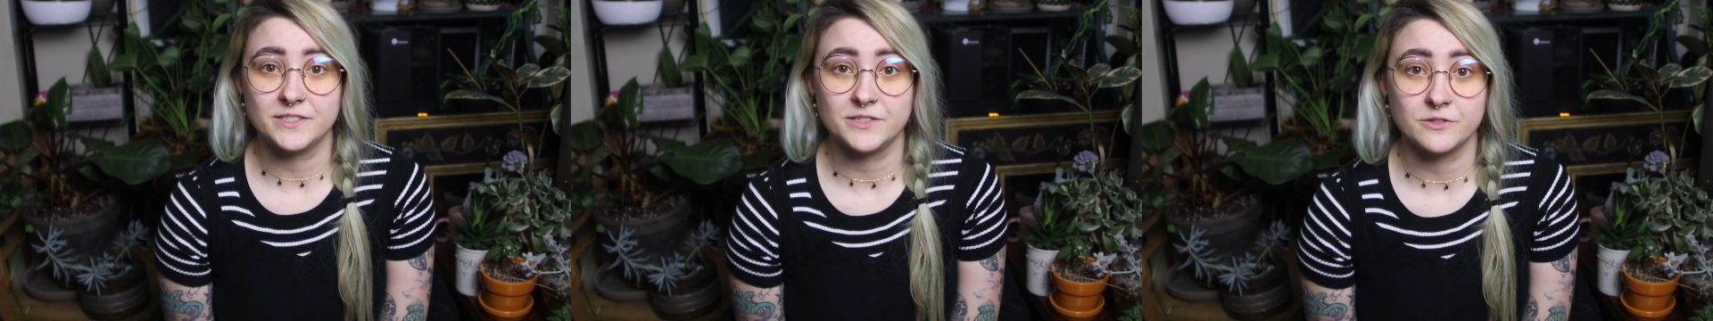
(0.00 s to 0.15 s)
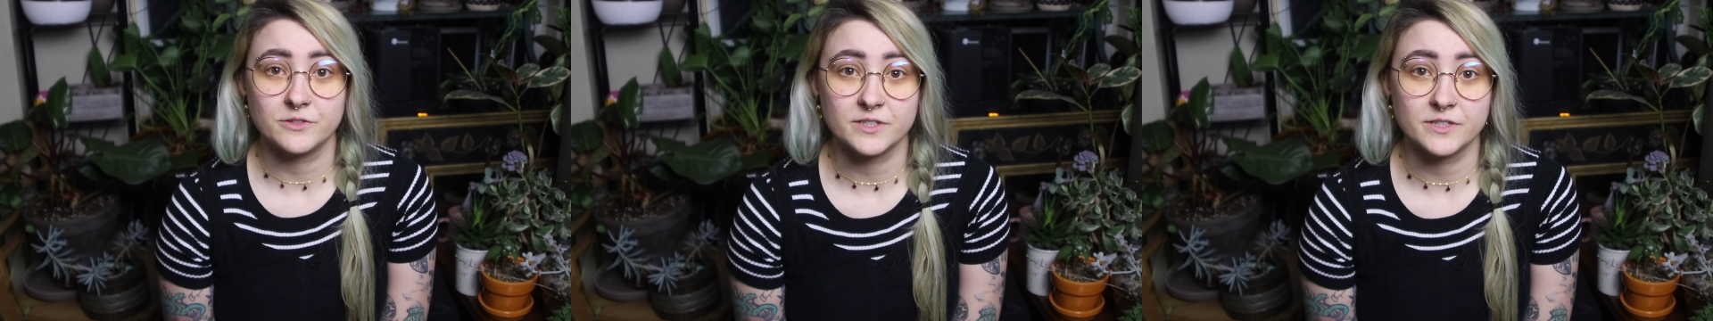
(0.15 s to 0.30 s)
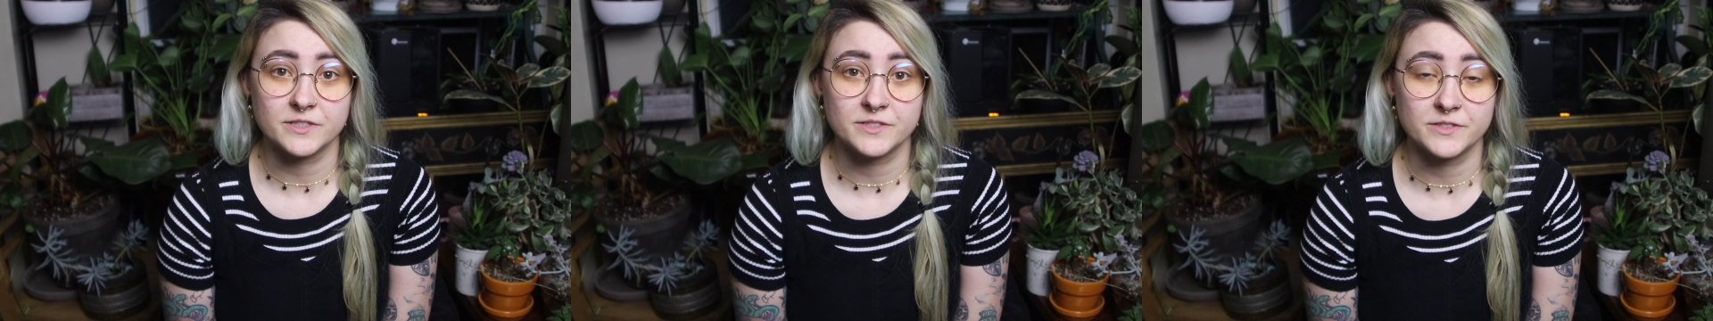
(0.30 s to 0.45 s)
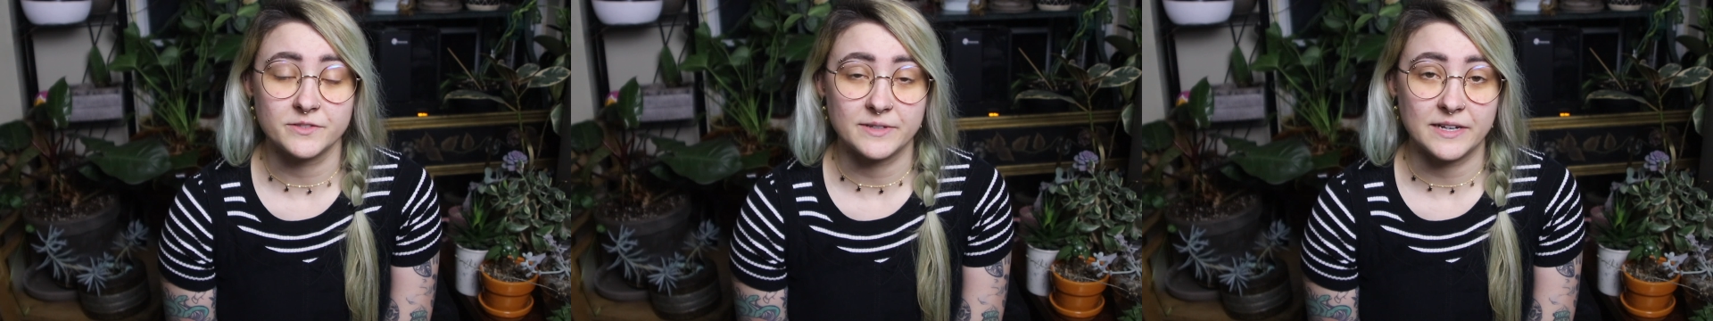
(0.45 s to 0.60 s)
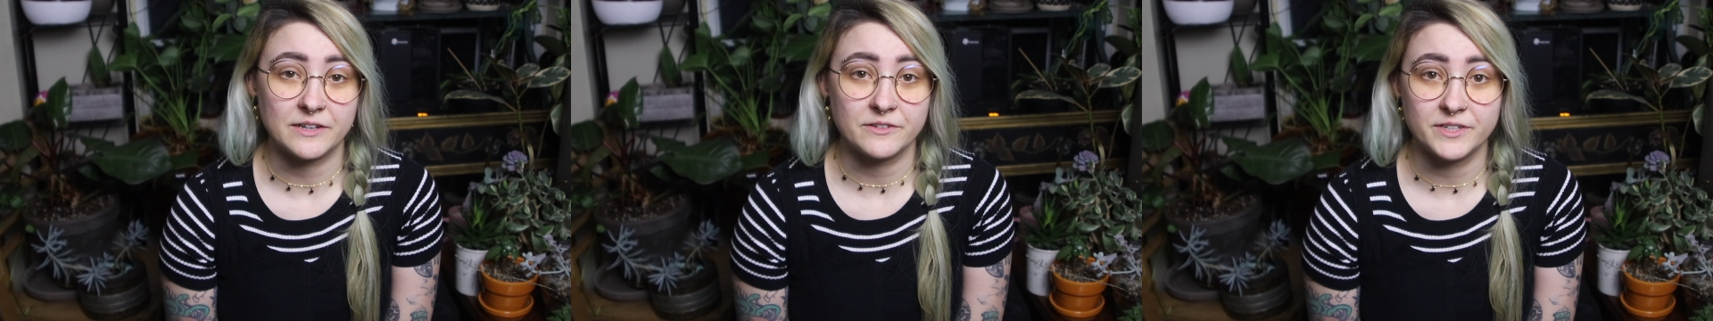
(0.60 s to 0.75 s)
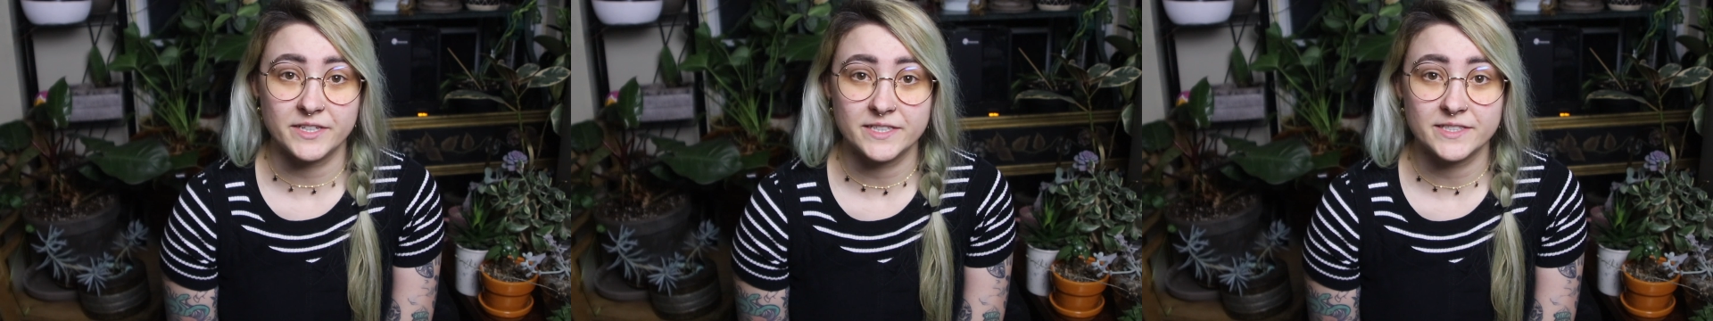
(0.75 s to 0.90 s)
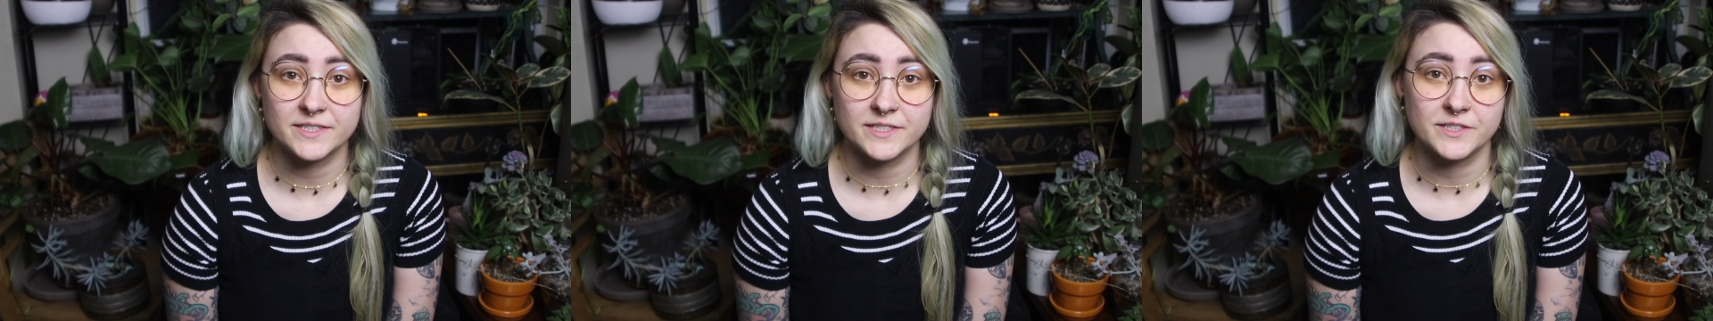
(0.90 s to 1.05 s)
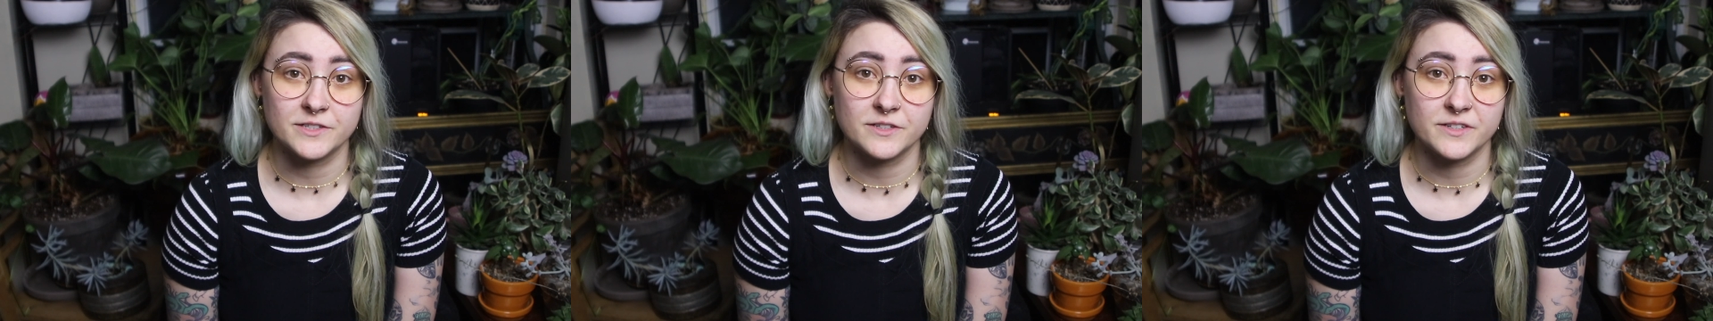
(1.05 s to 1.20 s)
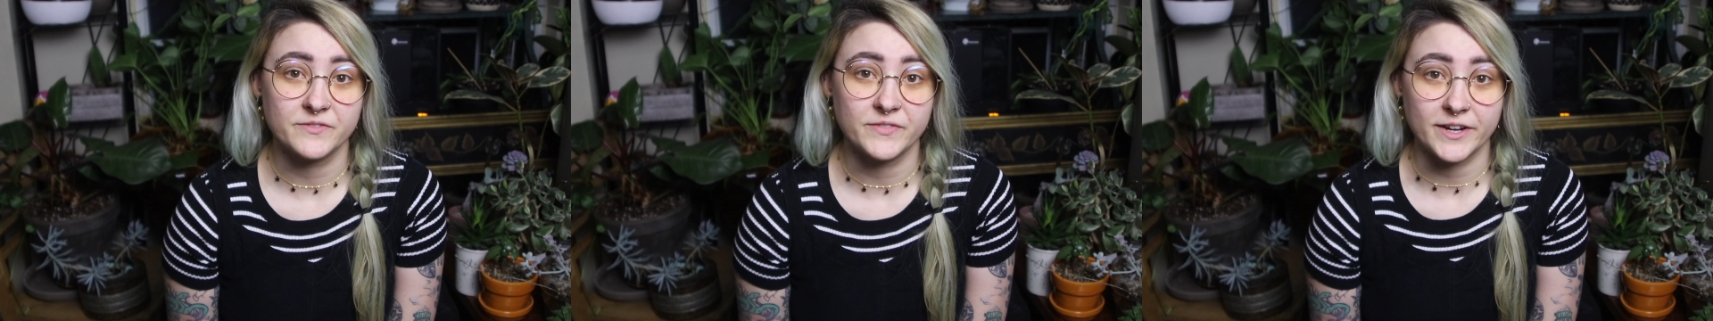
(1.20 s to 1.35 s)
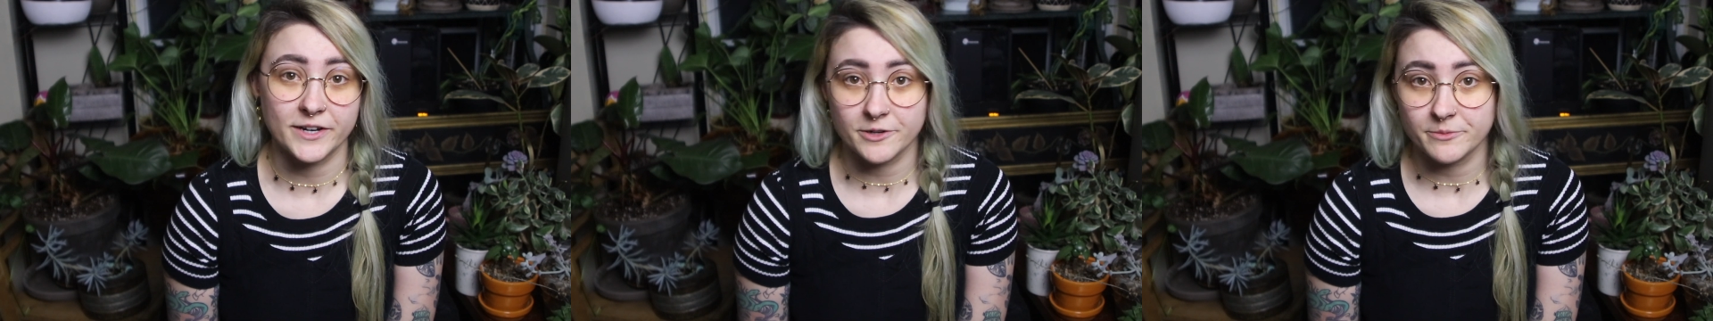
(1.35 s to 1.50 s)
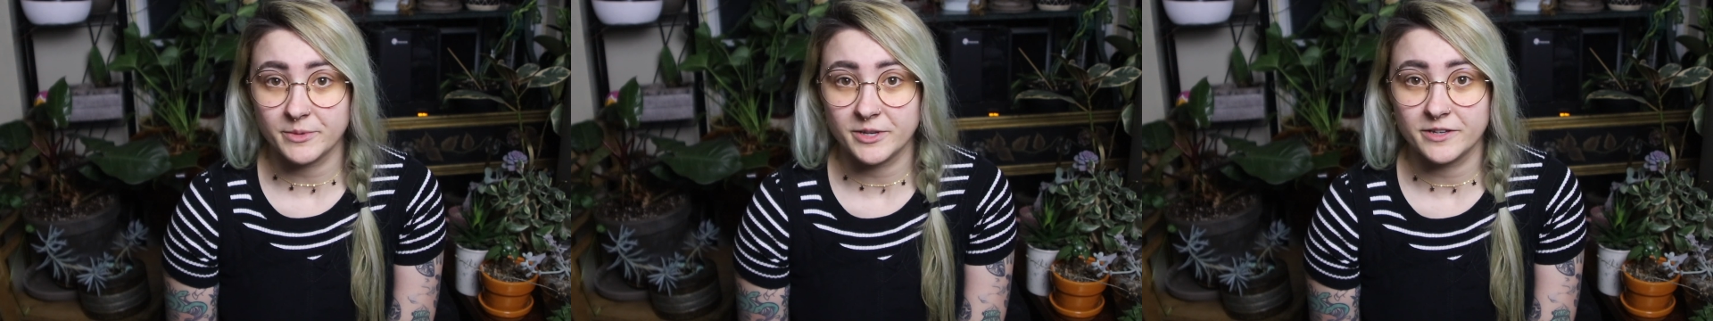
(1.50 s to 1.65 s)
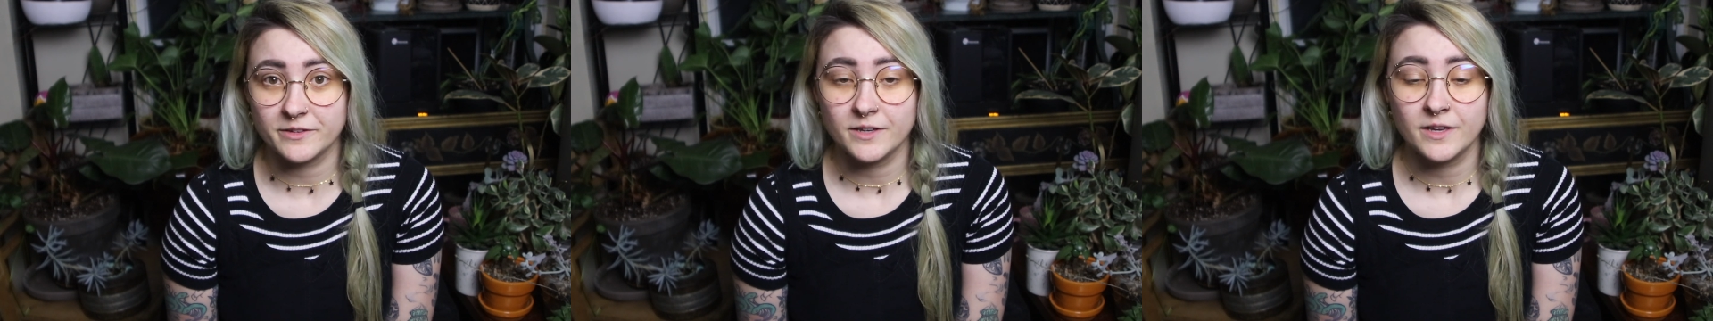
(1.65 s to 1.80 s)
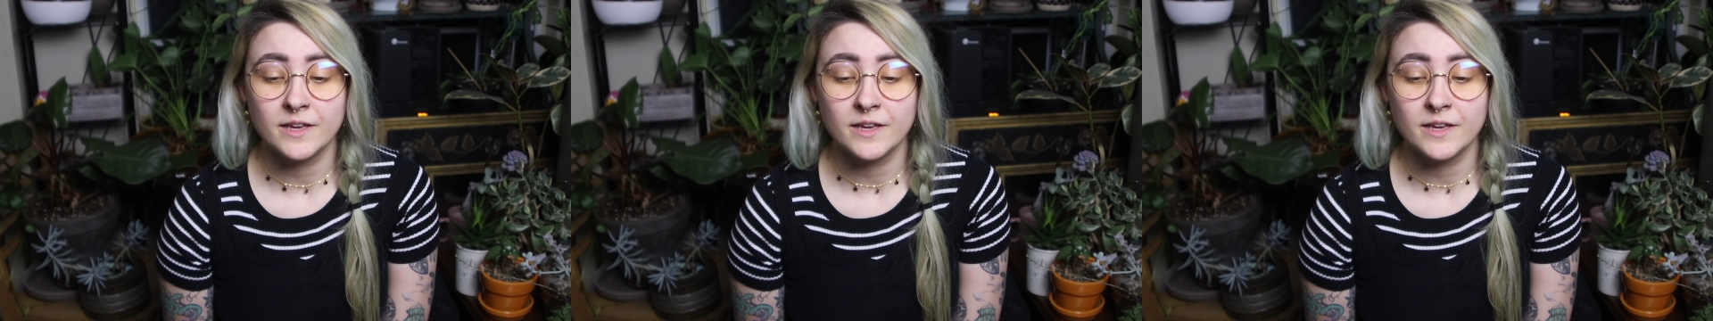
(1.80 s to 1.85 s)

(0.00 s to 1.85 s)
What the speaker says: your surroundings and your environment,